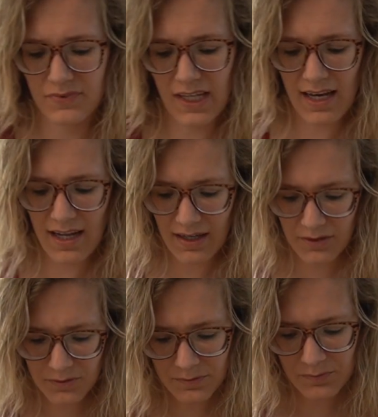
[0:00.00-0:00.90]
And
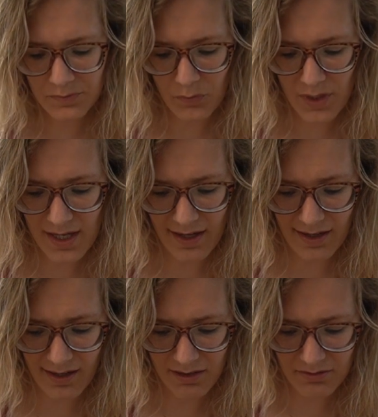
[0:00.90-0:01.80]
now we
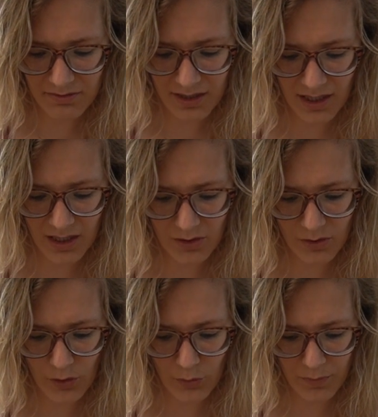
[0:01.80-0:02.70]
have
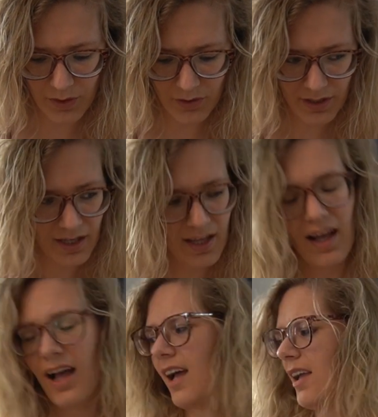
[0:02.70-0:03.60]
our oat milk.
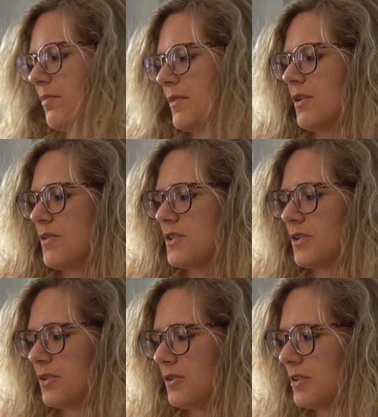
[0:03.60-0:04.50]
I am going
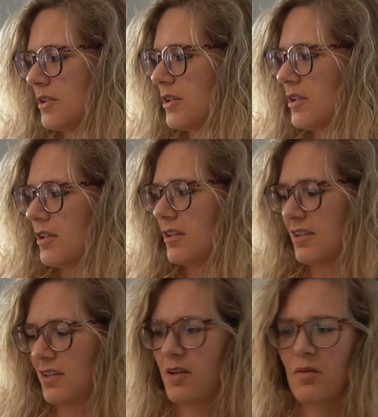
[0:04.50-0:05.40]
to
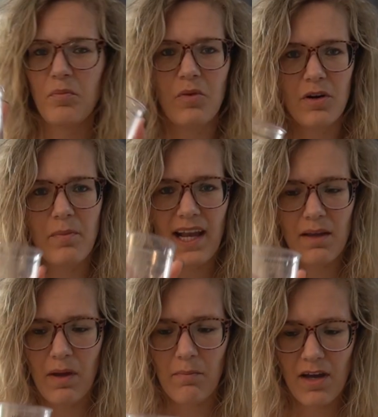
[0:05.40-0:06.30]
pour it back
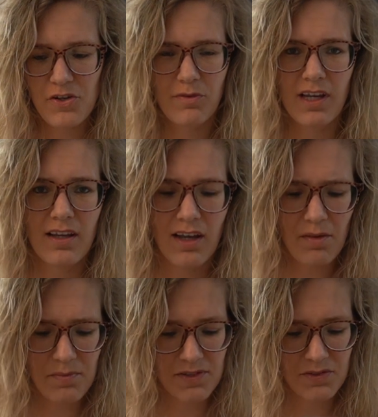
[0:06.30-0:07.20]
in my measuring
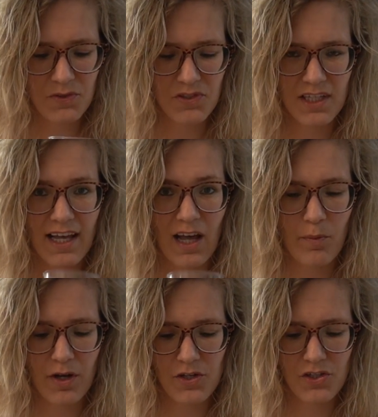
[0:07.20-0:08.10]
cups to see
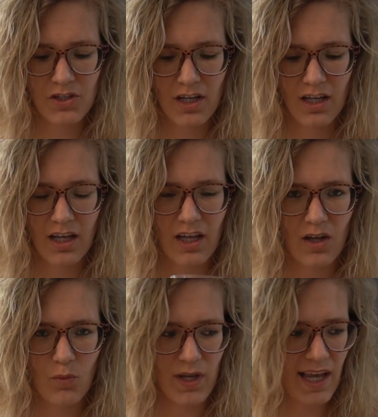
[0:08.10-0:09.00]
how much
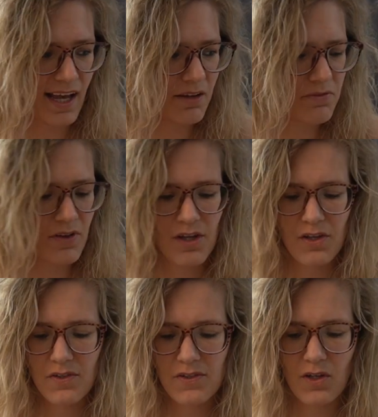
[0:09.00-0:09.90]
we have.
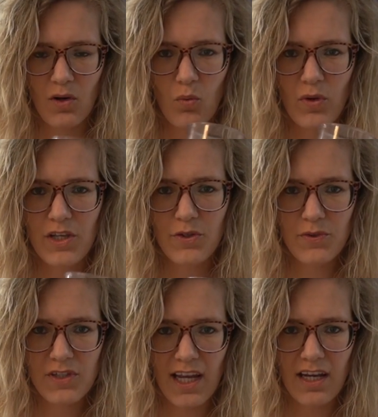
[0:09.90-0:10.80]
So we
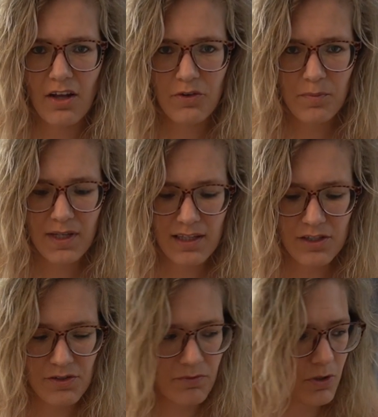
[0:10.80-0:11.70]
used 800
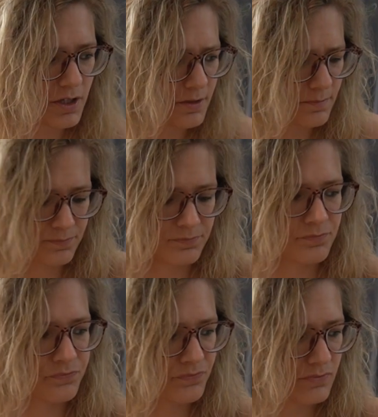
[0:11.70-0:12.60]
milliliters of water.
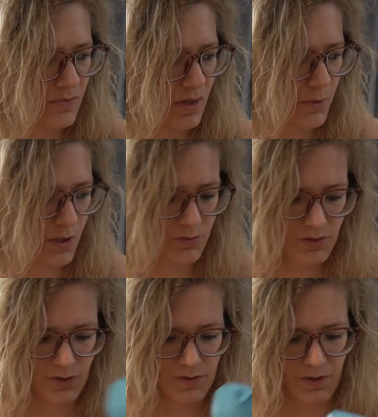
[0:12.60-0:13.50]
I'm going
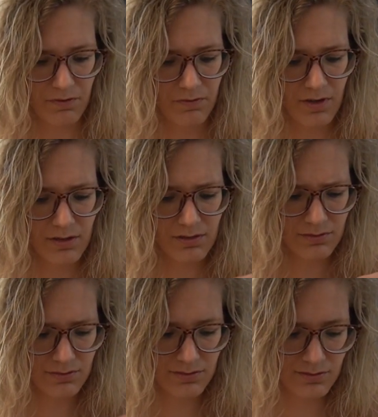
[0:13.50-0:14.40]
to use my
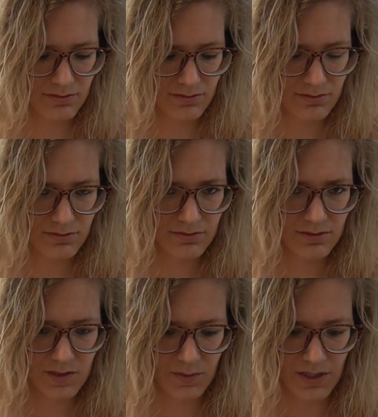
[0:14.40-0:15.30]
funnel
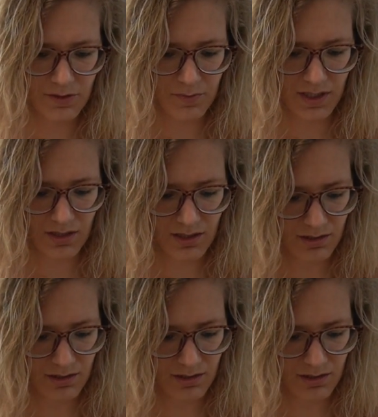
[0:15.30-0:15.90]
so I don't make a